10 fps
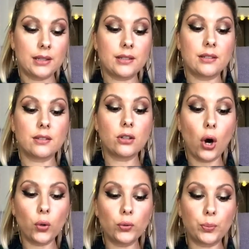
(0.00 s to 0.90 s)
This is
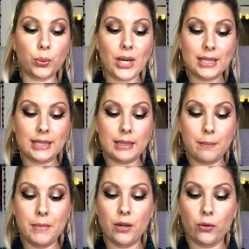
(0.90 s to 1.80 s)
cold pressed
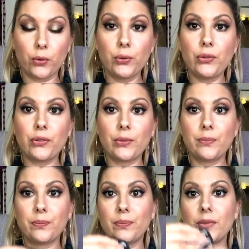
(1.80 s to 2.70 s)
minerals.
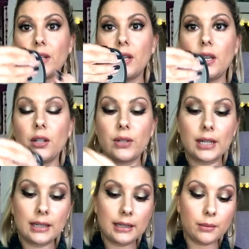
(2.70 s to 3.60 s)
You
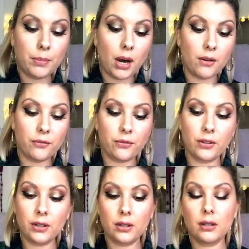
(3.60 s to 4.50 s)
get a little puff
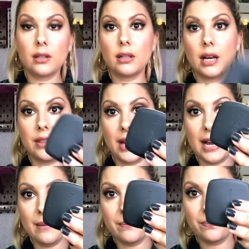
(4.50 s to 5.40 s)
like
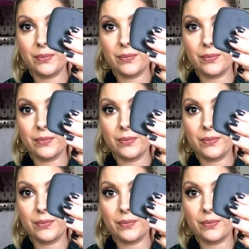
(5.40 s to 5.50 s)
that